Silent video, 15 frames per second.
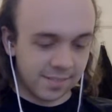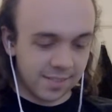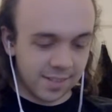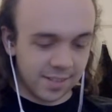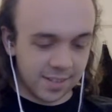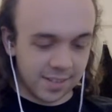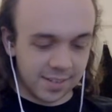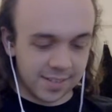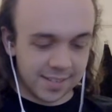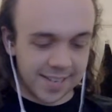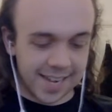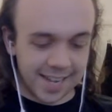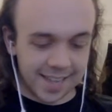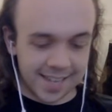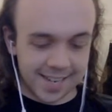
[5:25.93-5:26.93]
Oh,
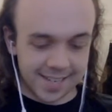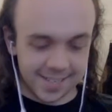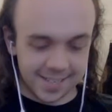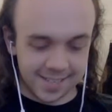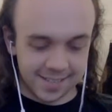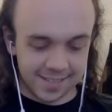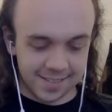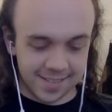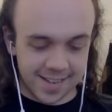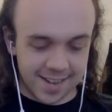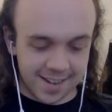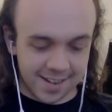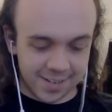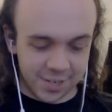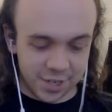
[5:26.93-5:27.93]
Teclis. the
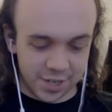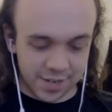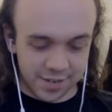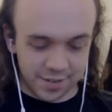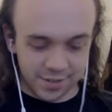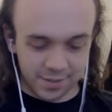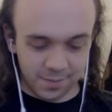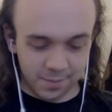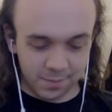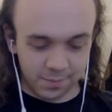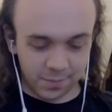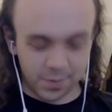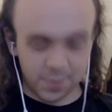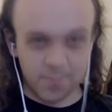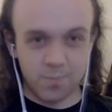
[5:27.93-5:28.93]
archers,
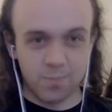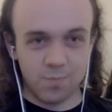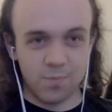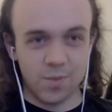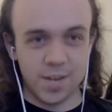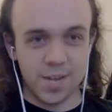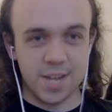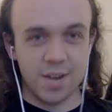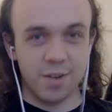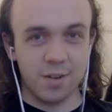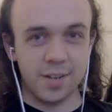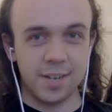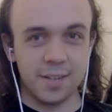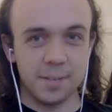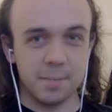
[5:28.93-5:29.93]
the
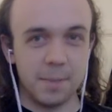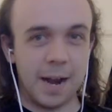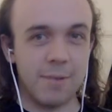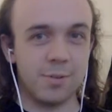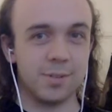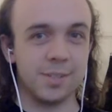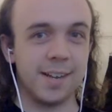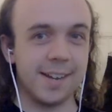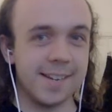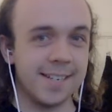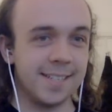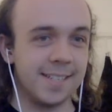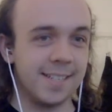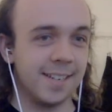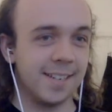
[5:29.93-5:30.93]
redonkulous barrel
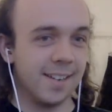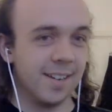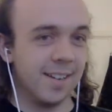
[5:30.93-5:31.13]
dice.